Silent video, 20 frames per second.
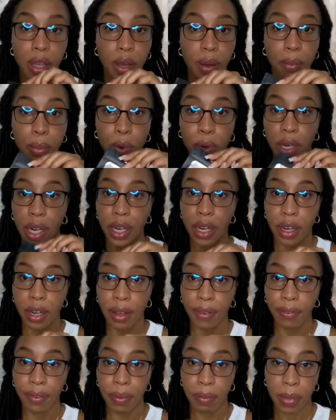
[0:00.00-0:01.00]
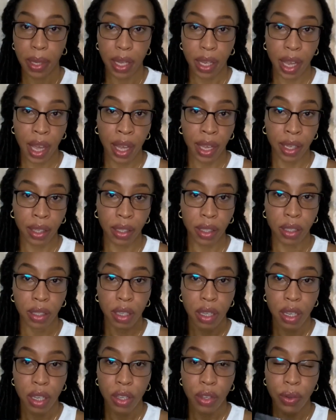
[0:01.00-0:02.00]
more than enough for me and
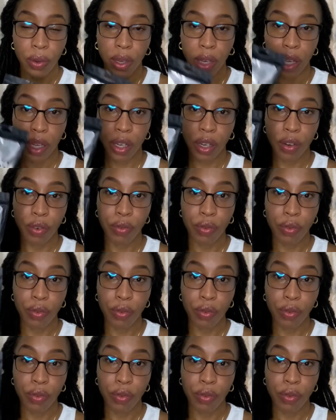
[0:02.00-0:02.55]
you can